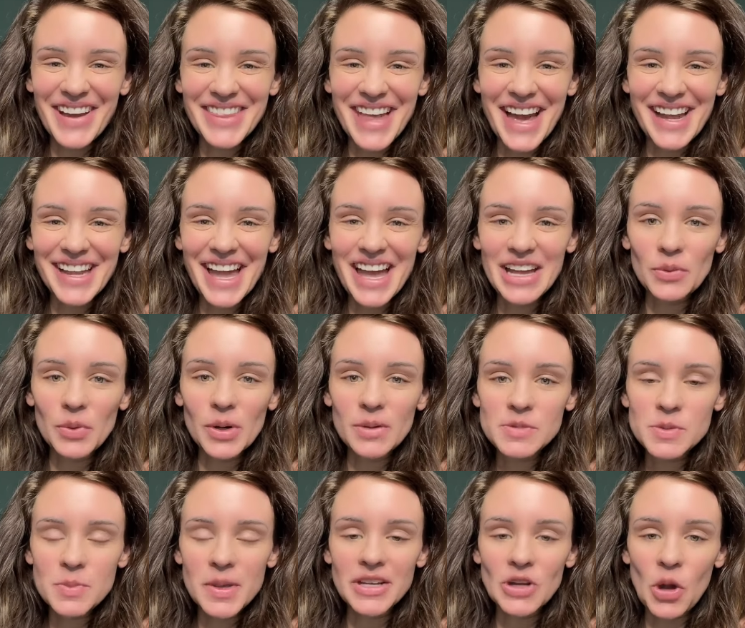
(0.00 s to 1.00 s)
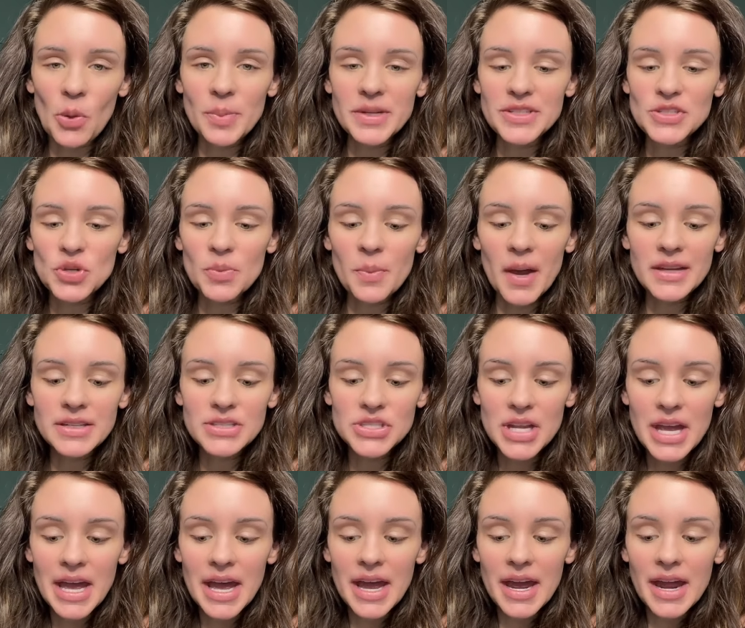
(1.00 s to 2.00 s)
without that can of worms being open too
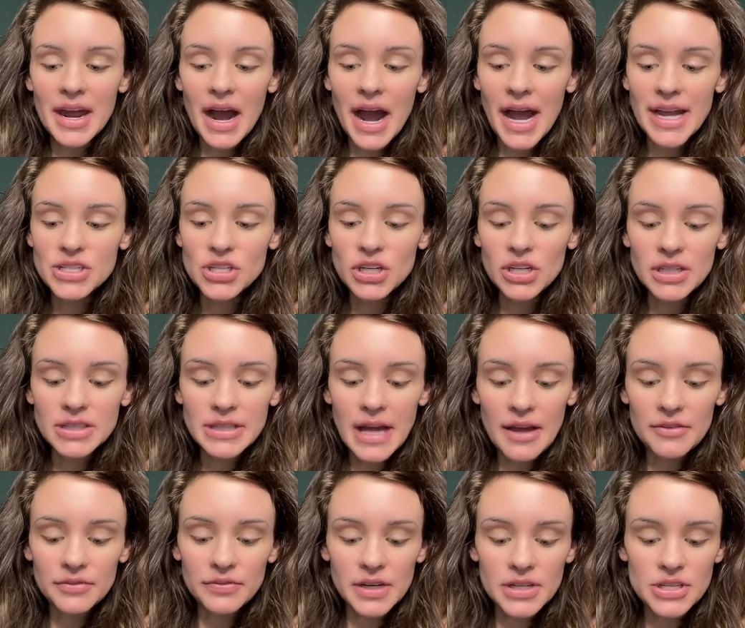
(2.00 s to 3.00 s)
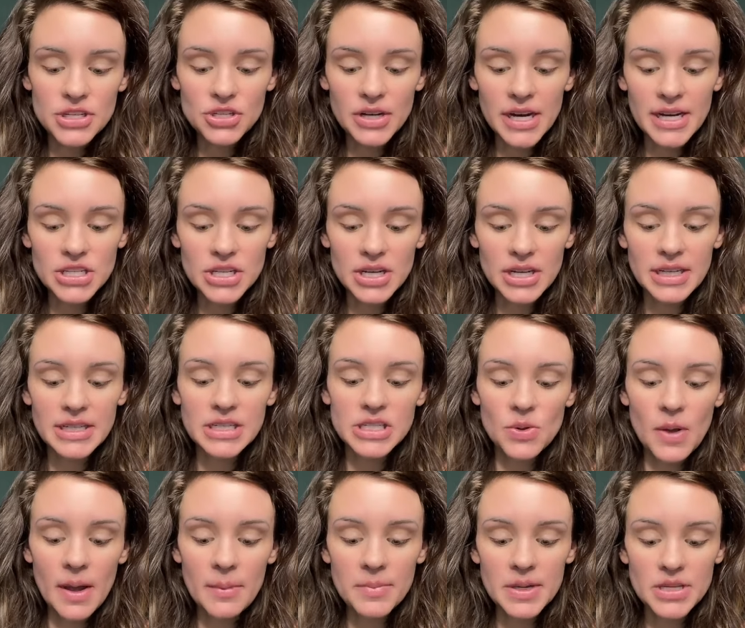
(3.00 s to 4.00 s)
much, I turned that frustration
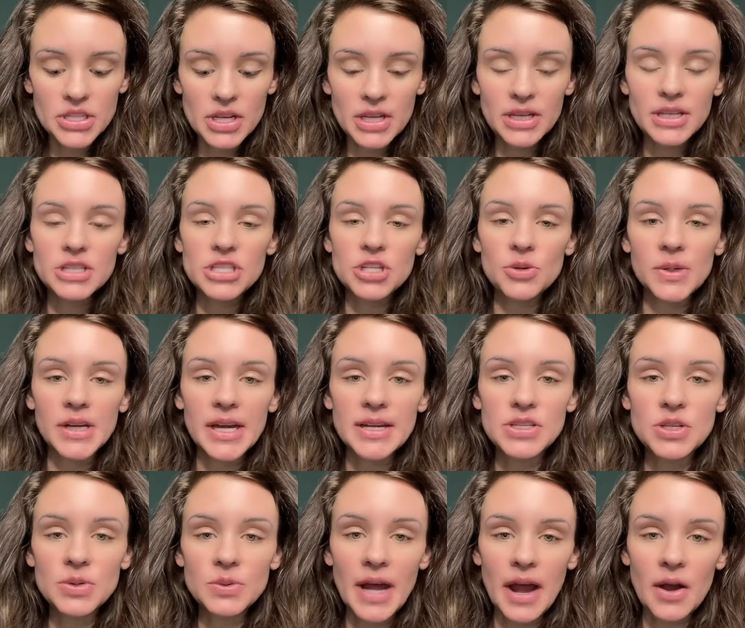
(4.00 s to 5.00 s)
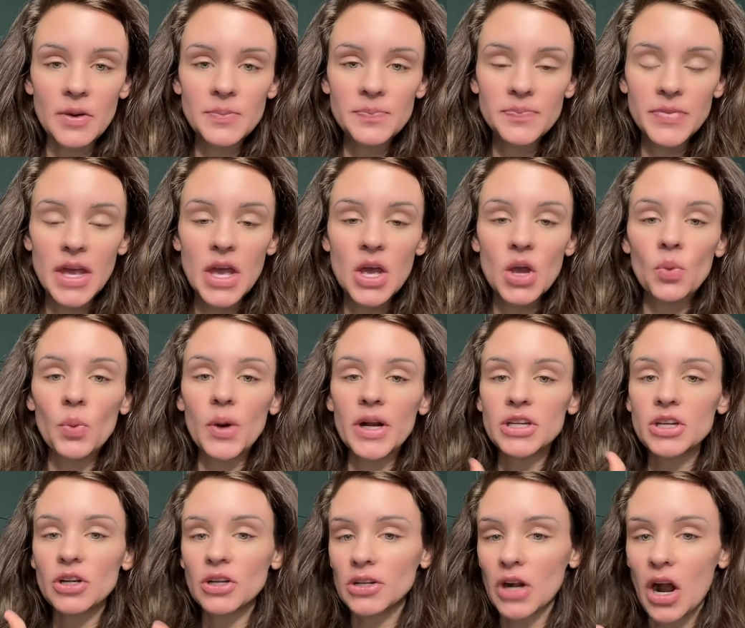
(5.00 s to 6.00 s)
into ambition and do what I do now,
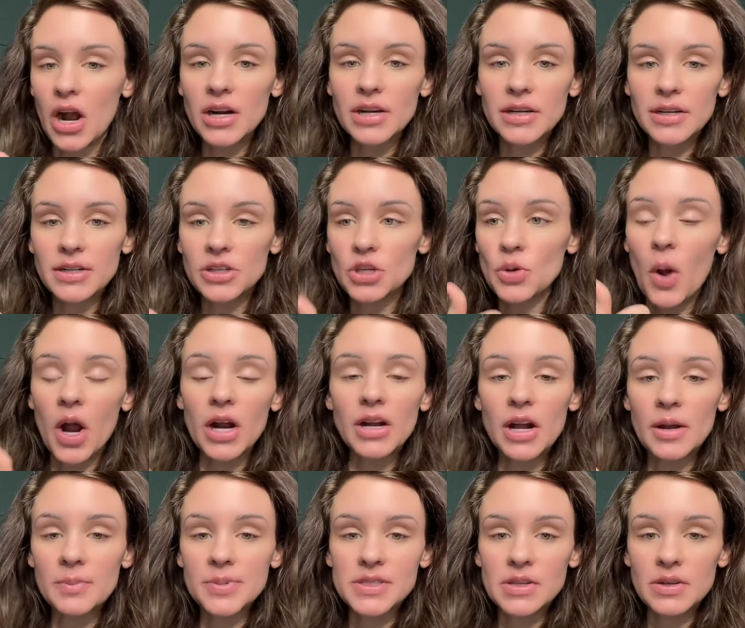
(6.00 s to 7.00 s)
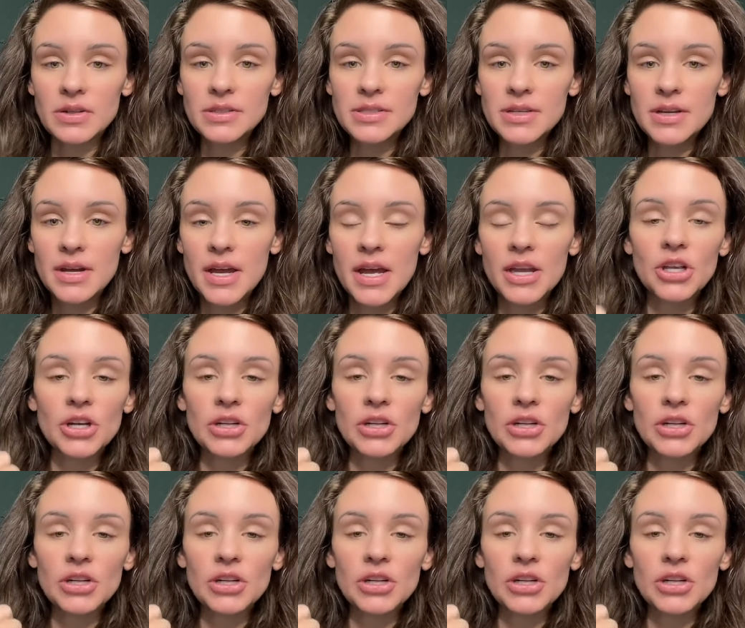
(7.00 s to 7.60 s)
where you aren't you aren't upsold.